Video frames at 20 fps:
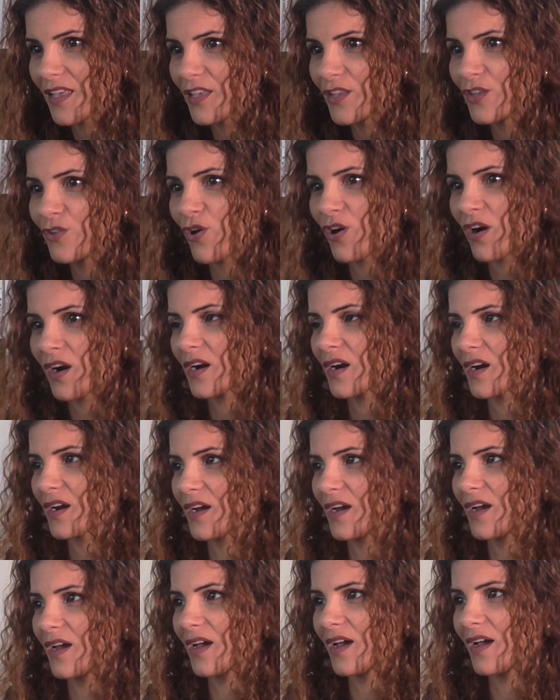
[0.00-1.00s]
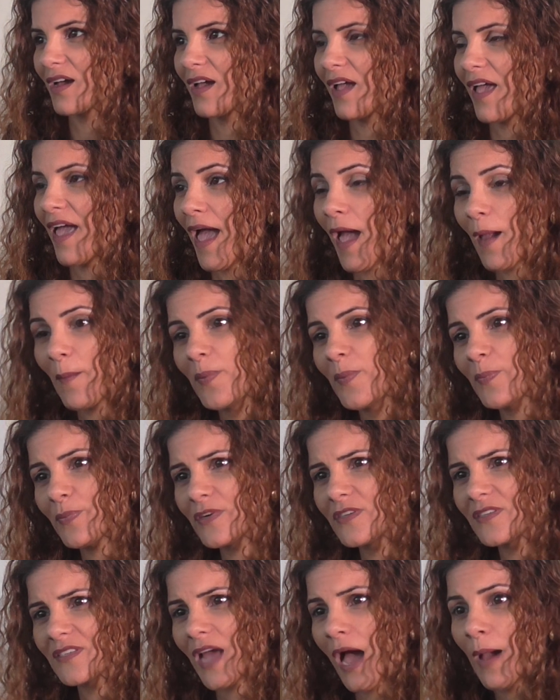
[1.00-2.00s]
you are a happy
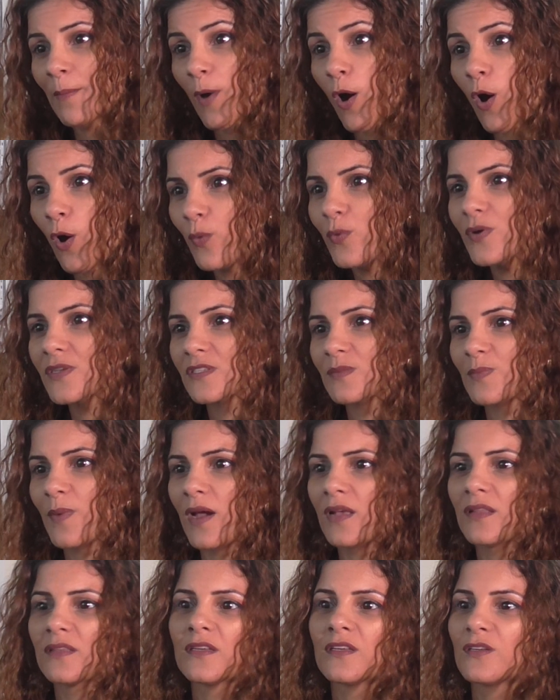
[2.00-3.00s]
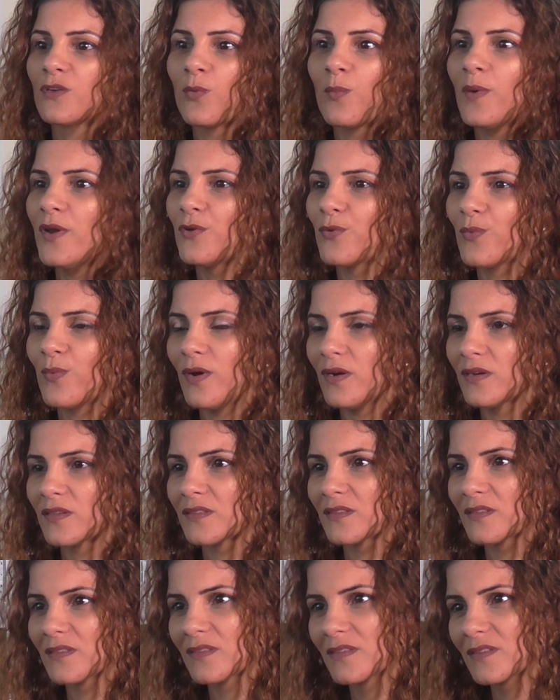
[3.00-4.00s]
person. I'm always smiling, no matter what.